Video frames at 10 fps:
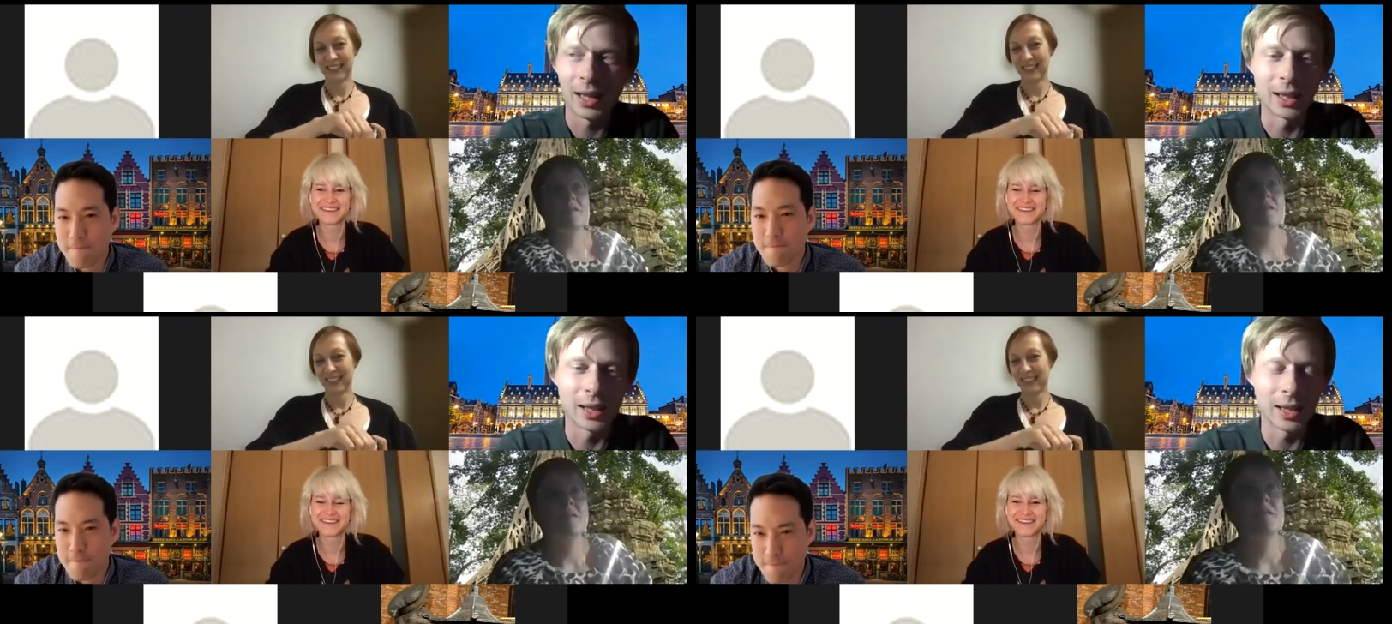
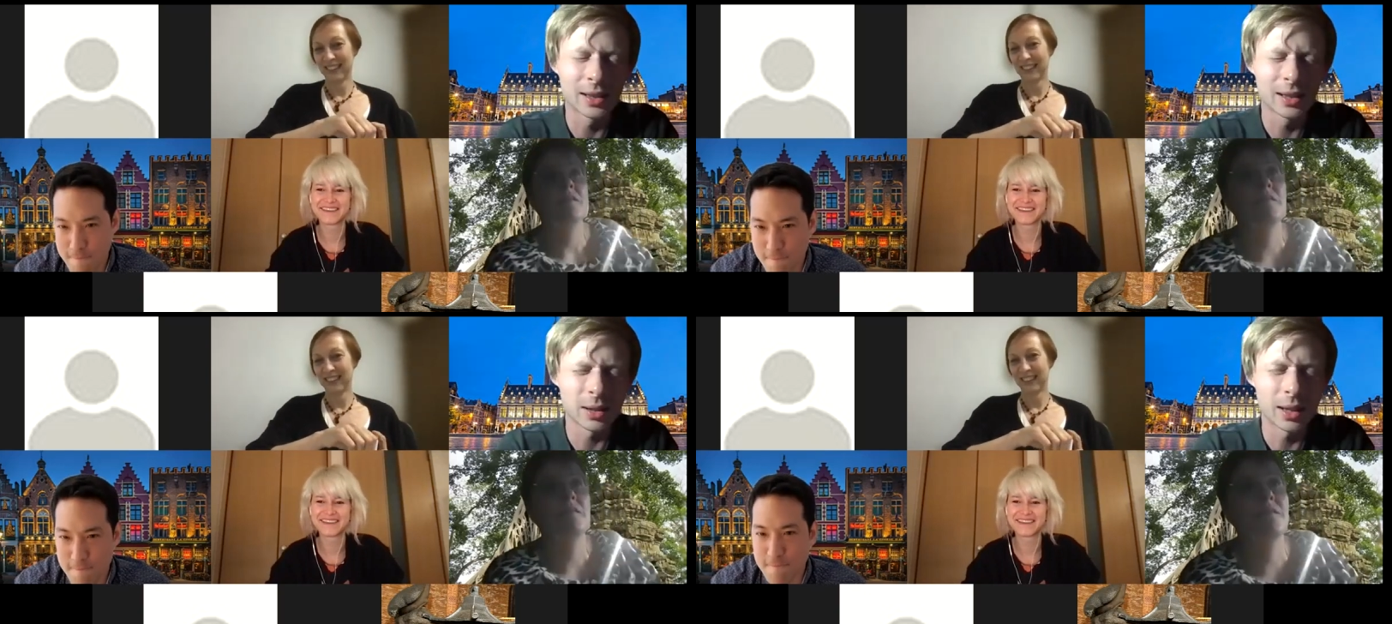Speaker 1: And it,
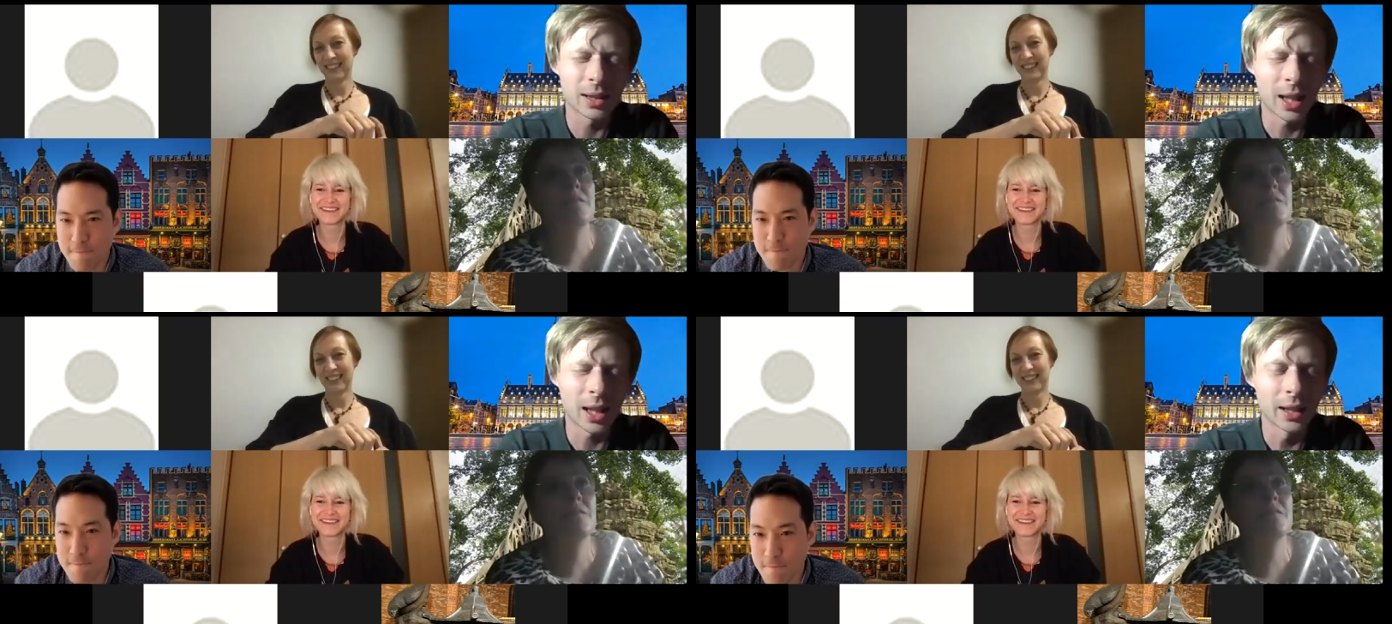it's
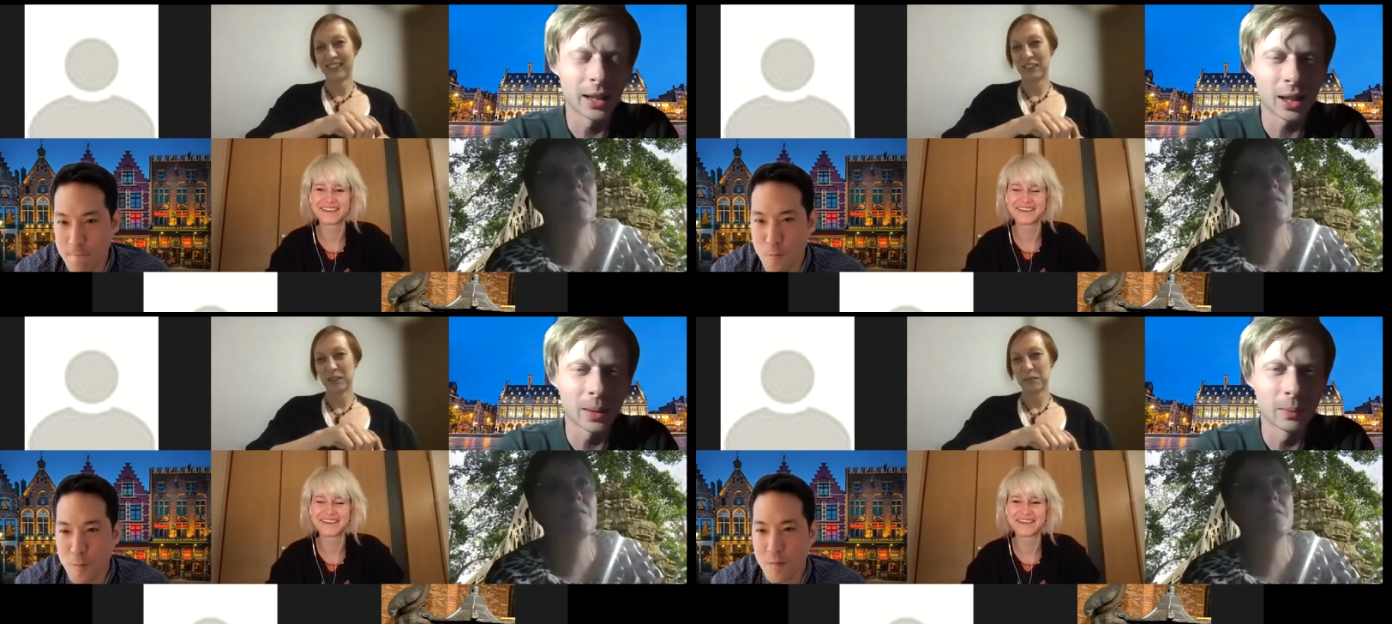it kind
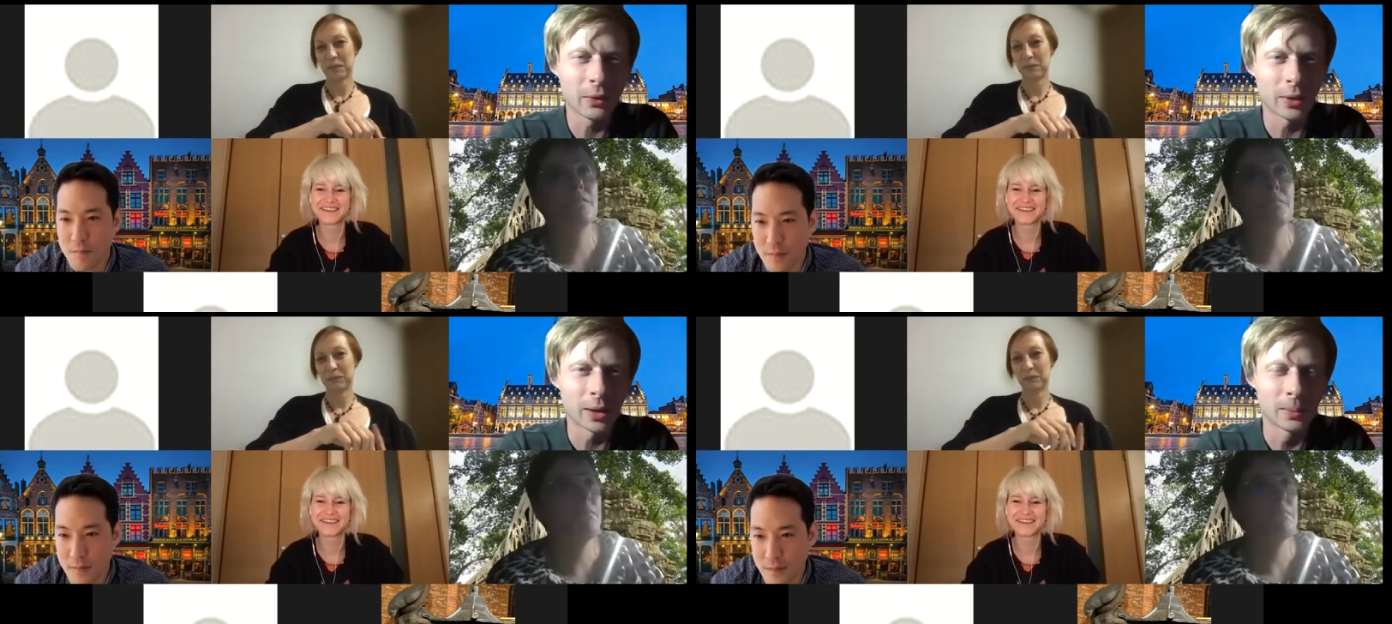of
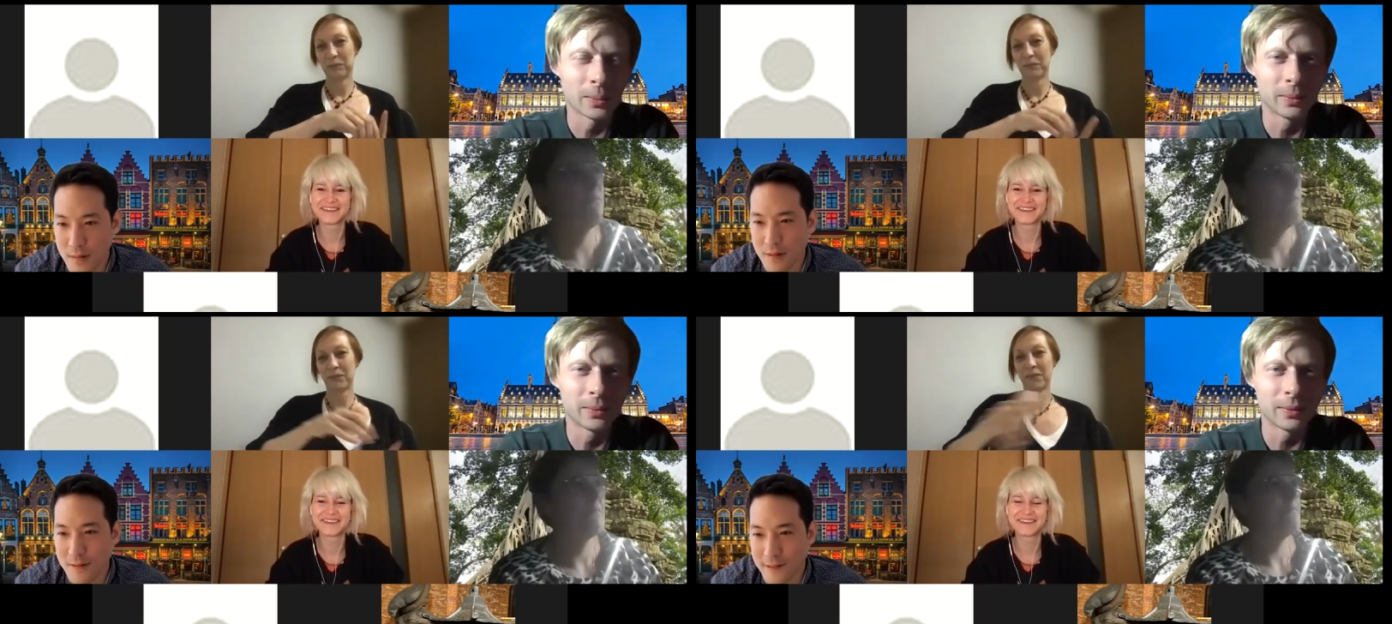comes
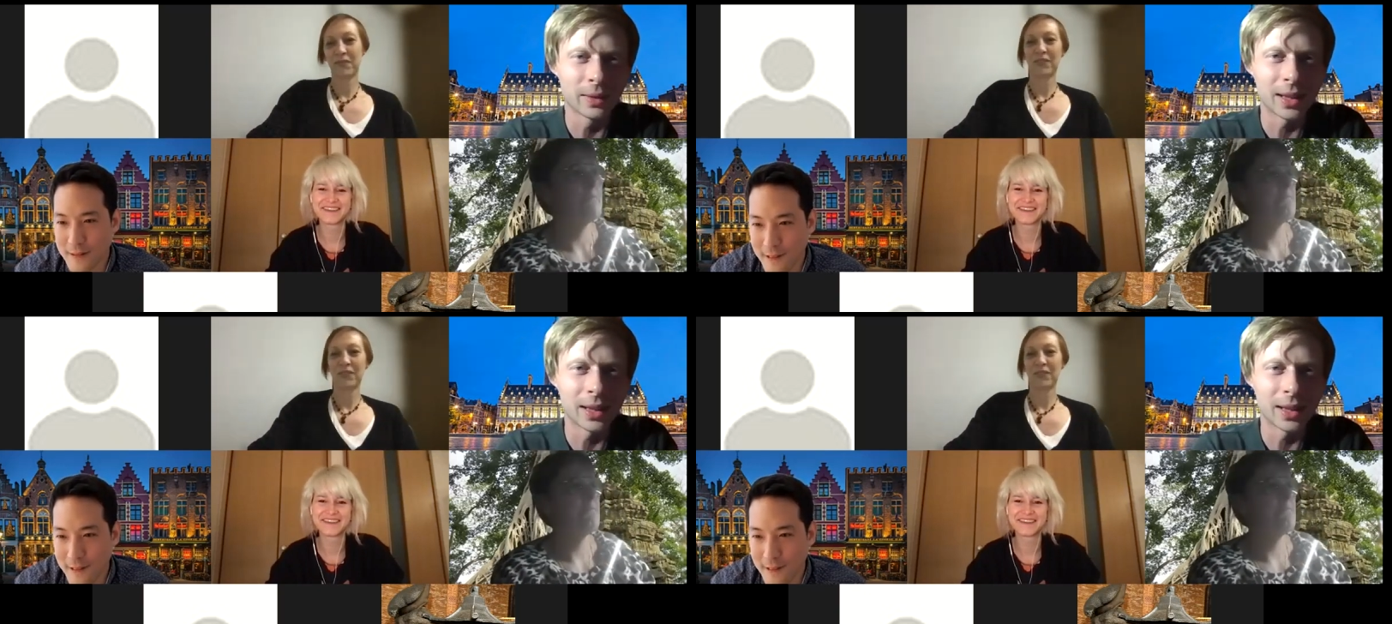from